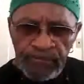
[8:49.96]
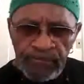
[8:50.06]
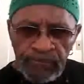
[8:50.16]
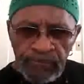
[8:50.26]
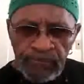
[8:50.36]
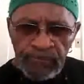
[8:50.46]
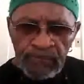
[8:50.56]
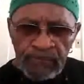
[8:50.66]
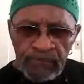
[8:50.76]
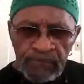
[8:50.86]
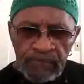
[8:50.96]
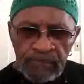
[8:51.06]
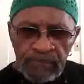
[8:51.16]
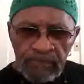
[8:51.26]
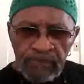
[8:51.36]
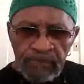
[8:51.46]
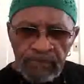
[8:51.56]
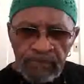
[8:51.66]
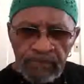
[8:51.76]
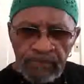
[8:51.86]

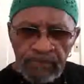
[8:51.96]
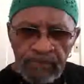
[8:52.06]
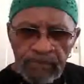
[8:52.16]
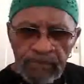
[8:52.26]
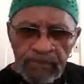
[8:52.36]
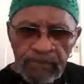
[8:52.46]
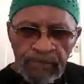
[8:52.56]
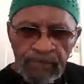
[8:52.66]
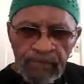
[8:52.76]
No one is speaking in this clip.